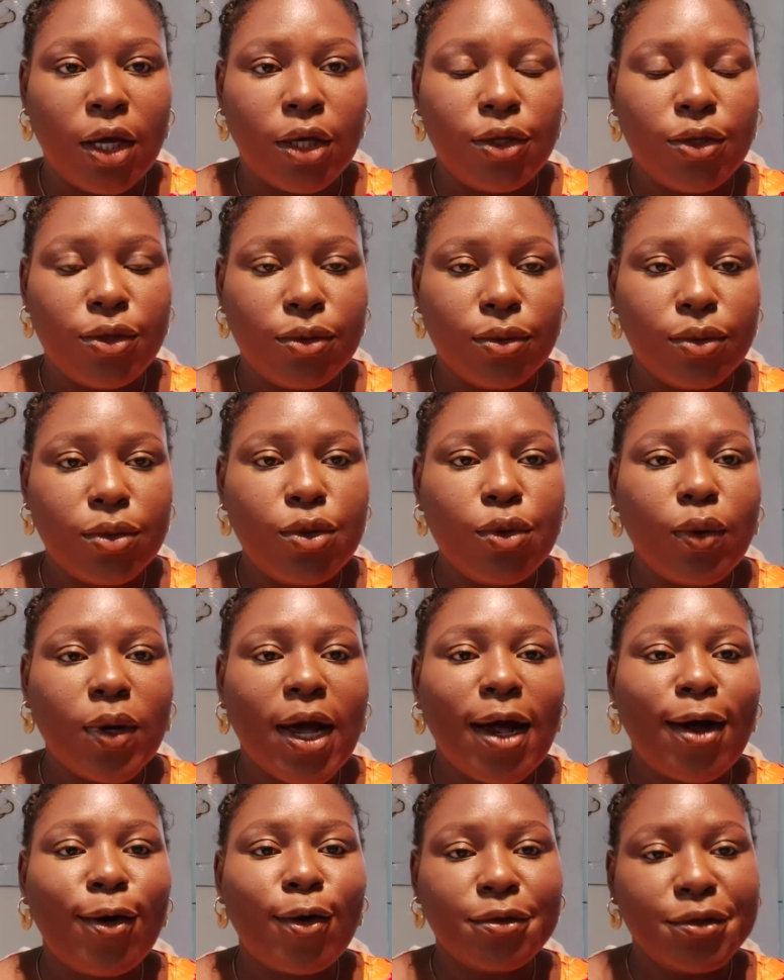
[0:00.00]
you know you
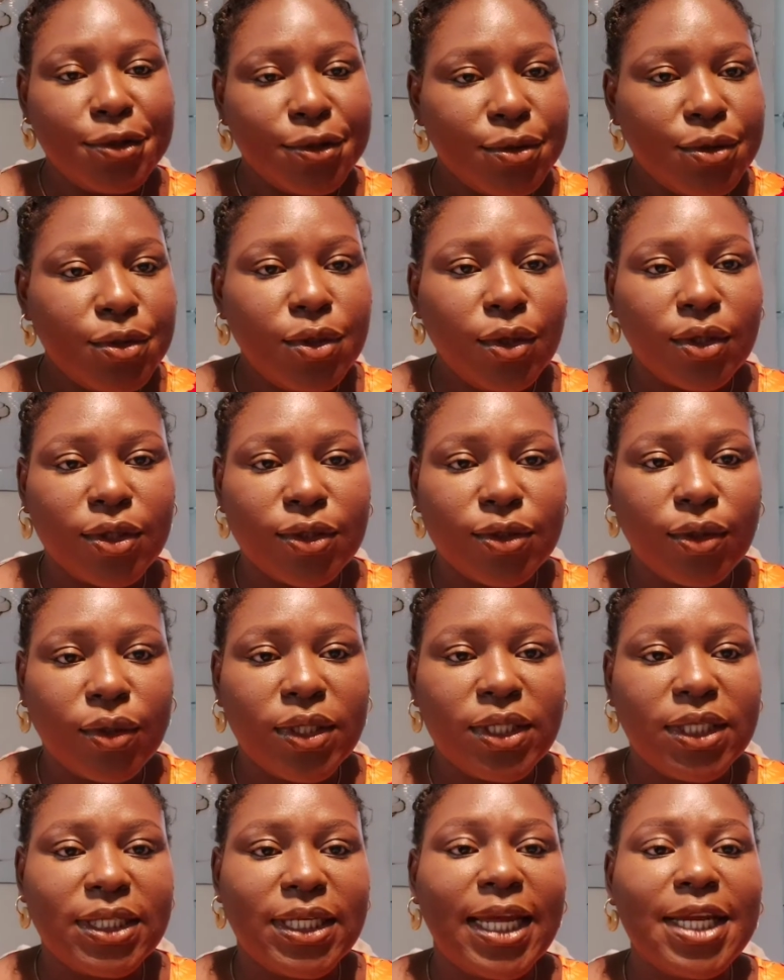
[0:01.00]
can continue your
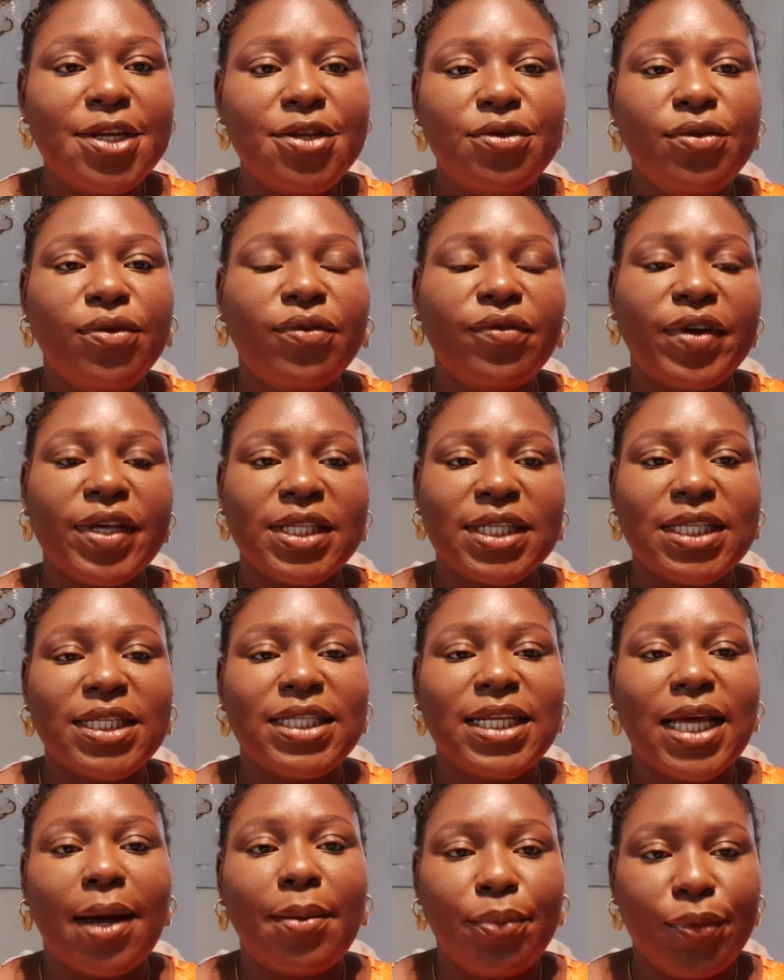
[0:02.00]
study in any university in
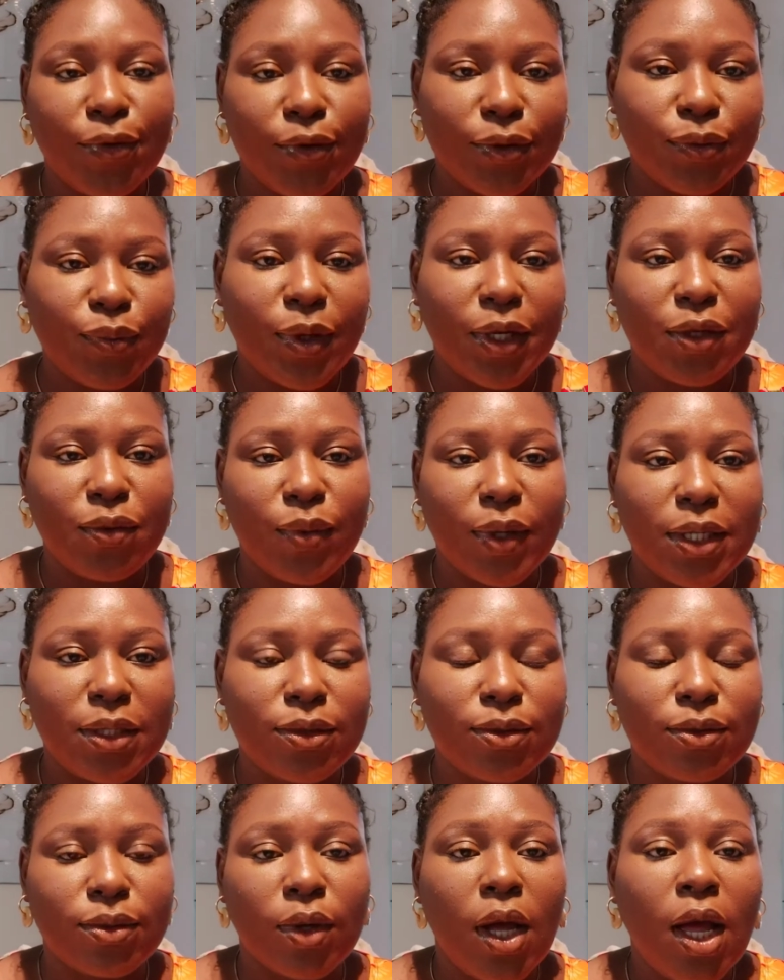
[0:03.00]
the abroad where you went
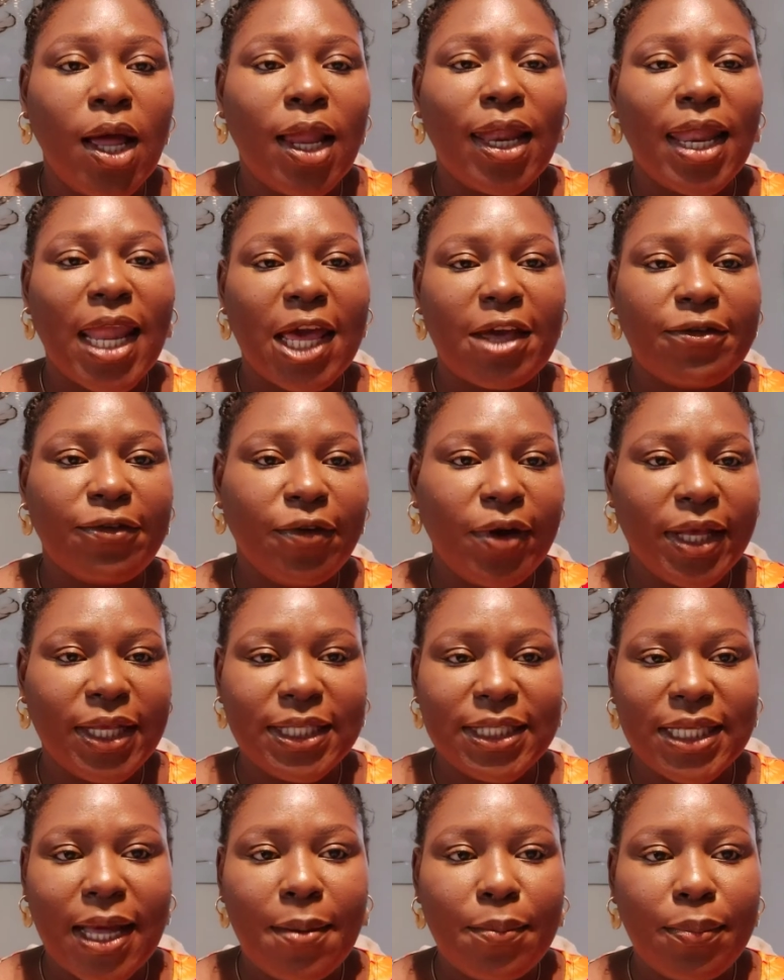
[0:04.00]
to like for
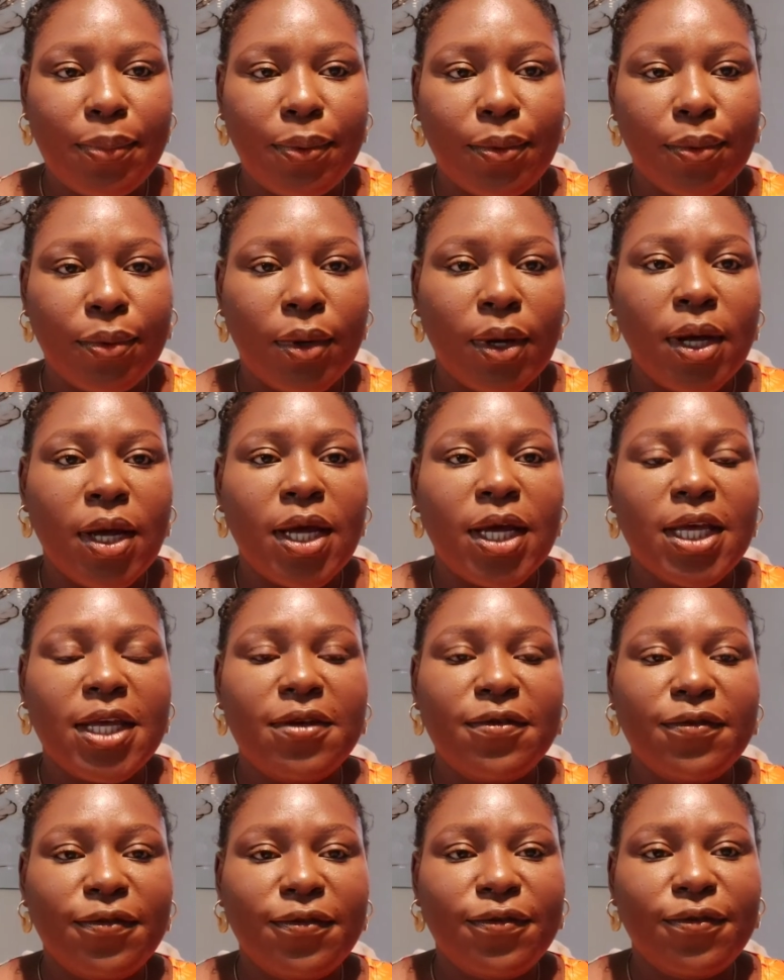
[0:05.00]
example
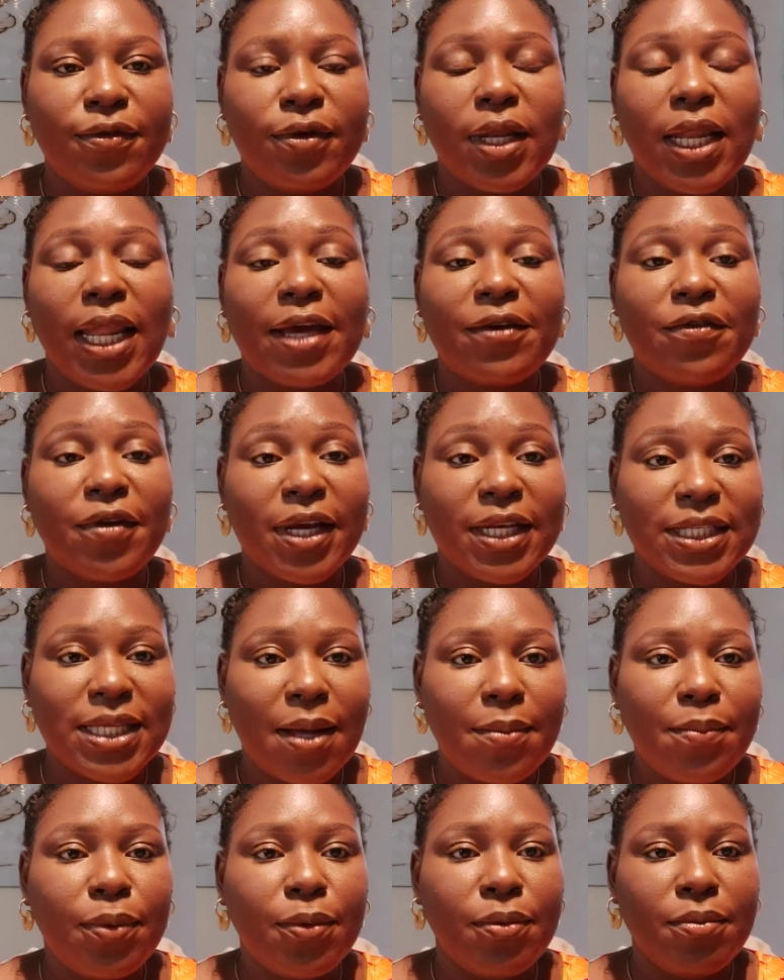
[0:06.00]
if like for
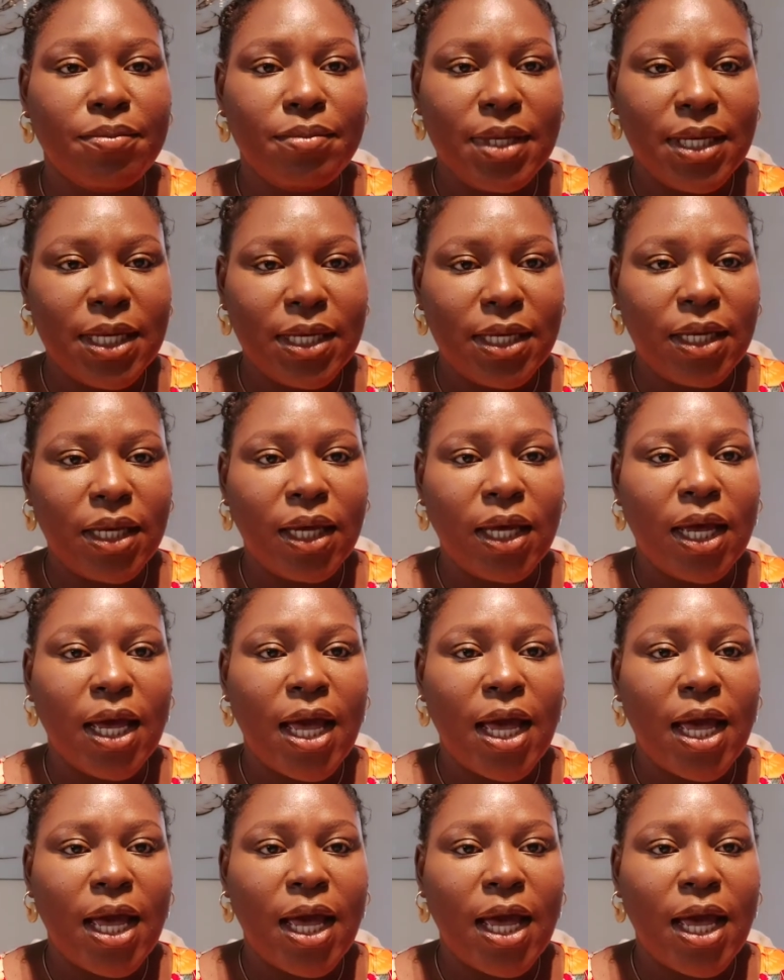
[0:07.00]
example me